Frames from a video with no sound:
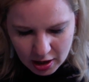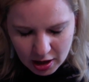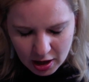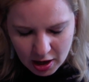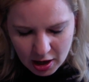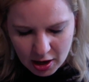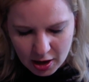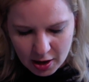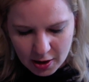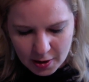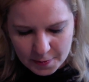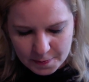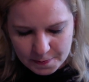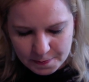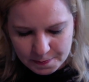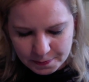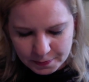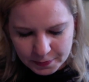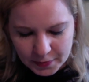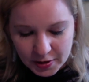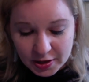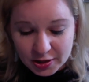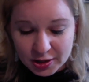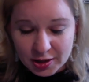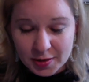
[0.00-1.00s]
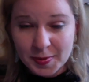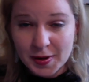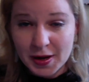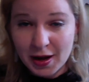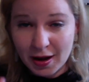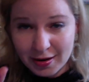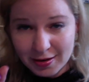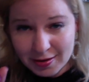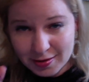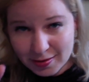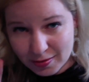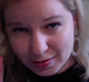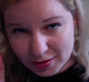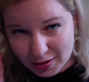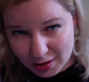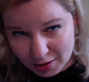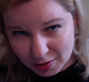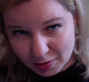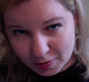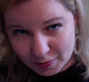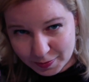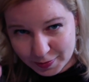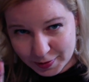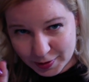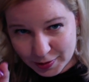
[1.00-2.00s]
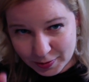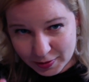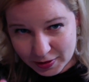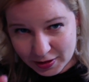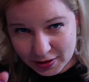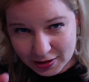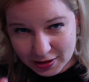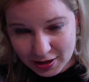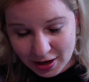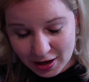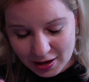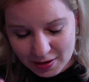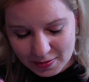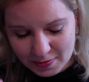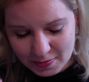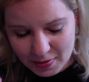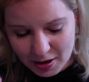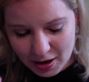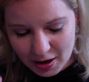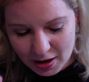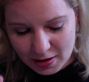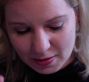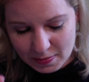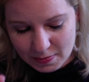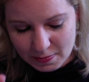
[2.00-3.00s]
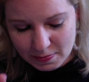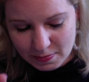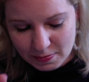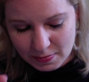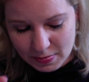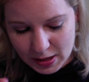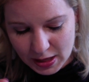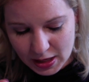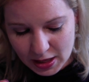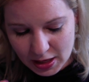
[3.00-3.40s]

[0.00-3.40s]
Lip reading: To be honest with you, between the time I'm